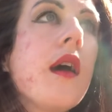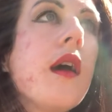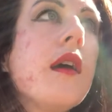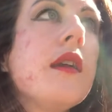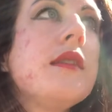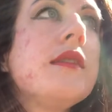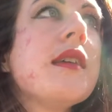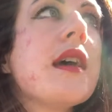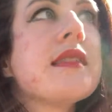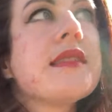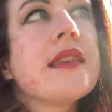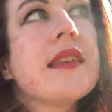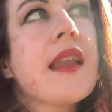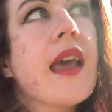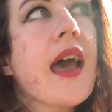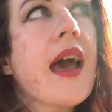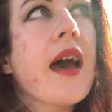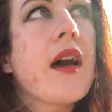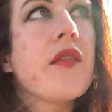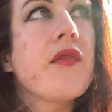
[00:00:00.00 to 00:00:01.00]
doesn't
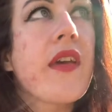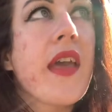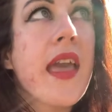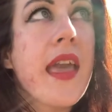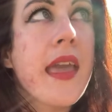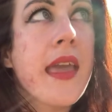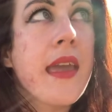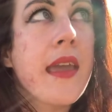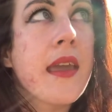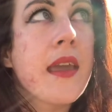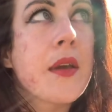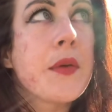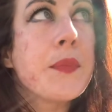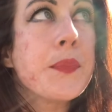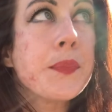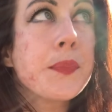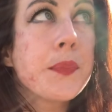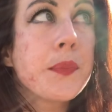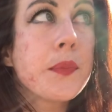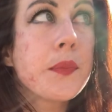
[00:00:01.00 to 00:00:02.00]
have a
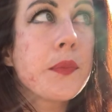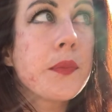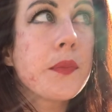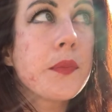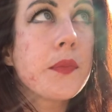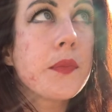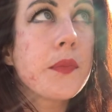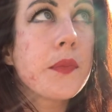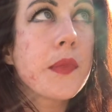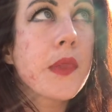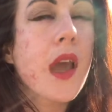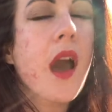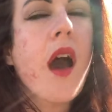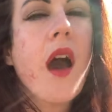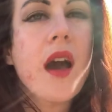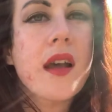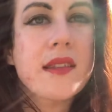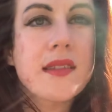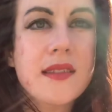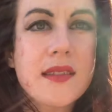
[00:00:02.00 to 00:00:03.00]

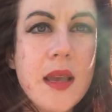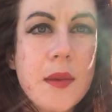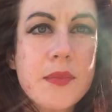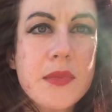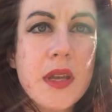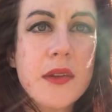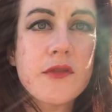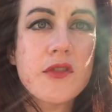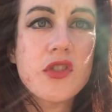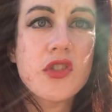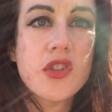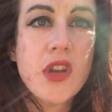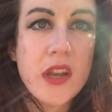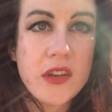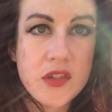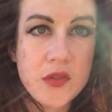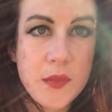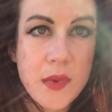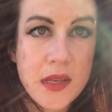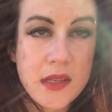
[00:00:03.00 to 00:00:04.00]
concept of
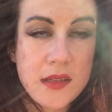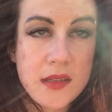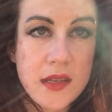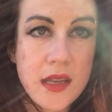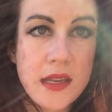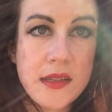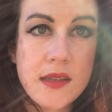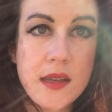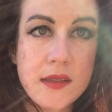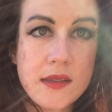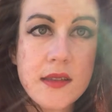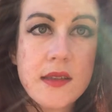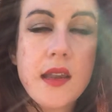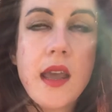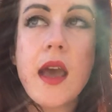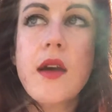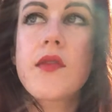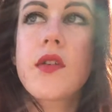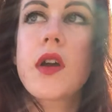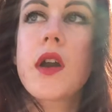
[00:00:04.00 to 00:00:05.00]
judgment. It doesn't
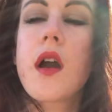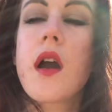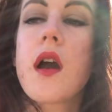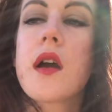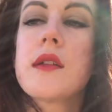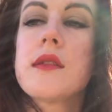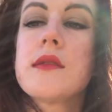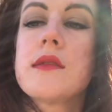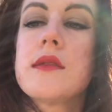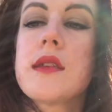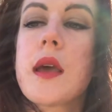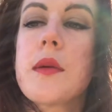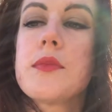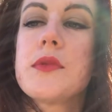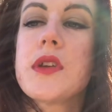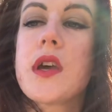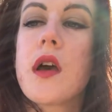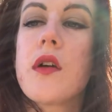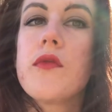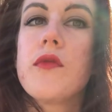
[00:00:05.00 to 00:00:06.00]
have a
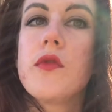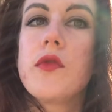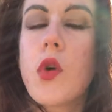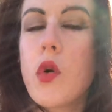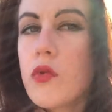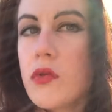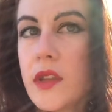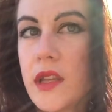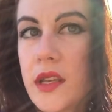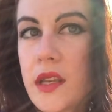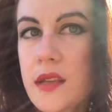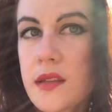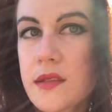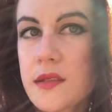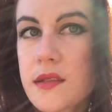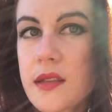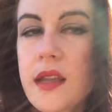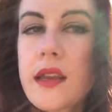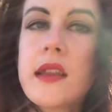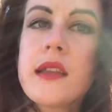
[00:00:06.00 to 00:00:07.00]
concept of
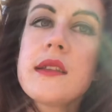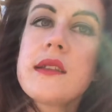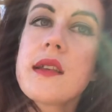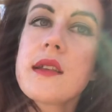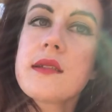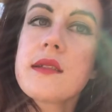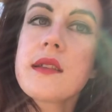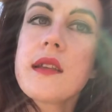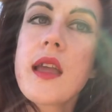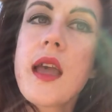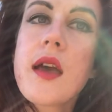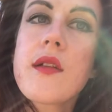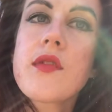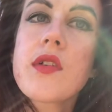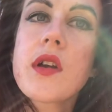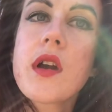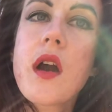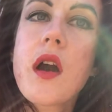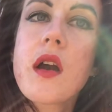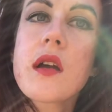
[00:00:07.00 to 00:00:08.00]
loneliness, and it doesn't have
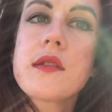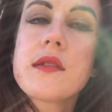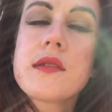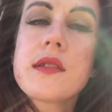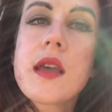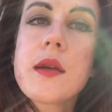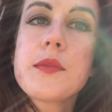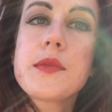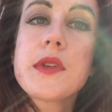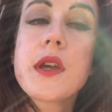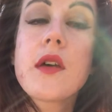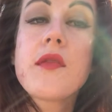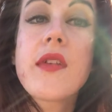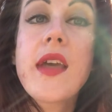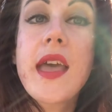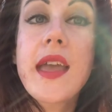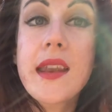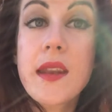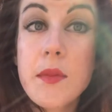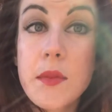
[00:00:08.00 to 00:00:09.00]
a concept of
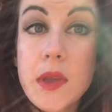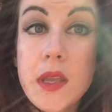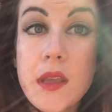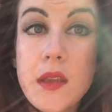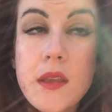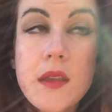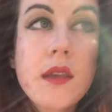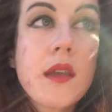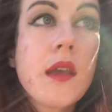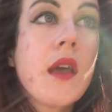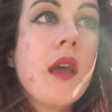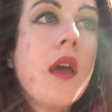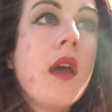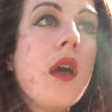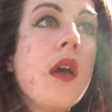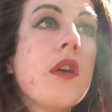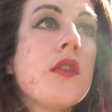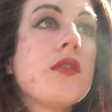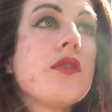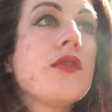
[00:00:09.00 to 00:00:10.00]
enemy.
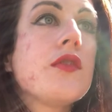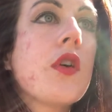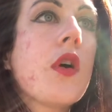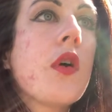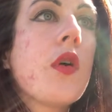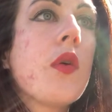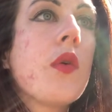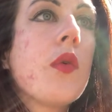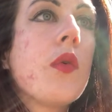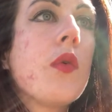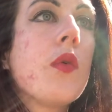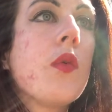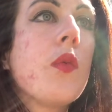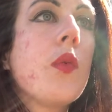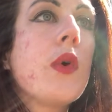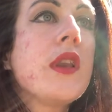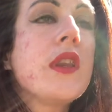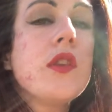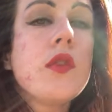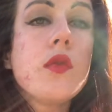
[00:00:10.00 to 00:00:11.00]
So
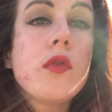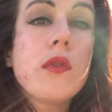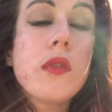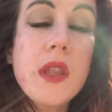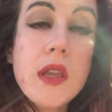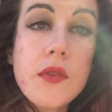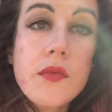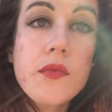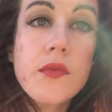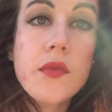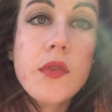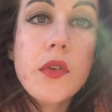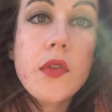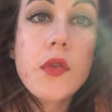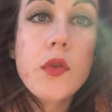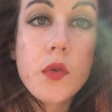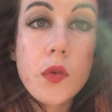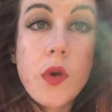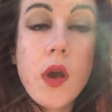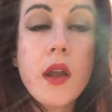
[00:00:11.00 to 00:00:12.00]
when you live
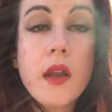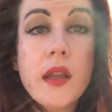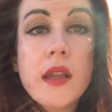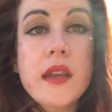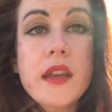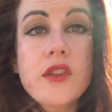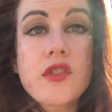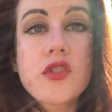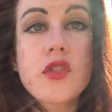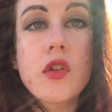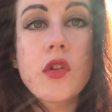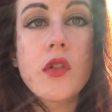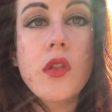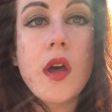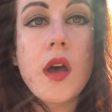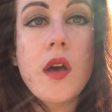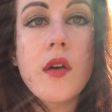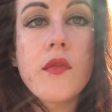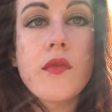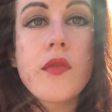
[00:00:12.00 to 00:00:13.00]
through unconditional
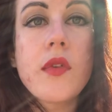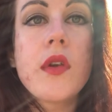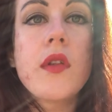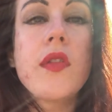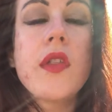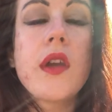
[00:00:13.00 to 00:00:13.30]
love, the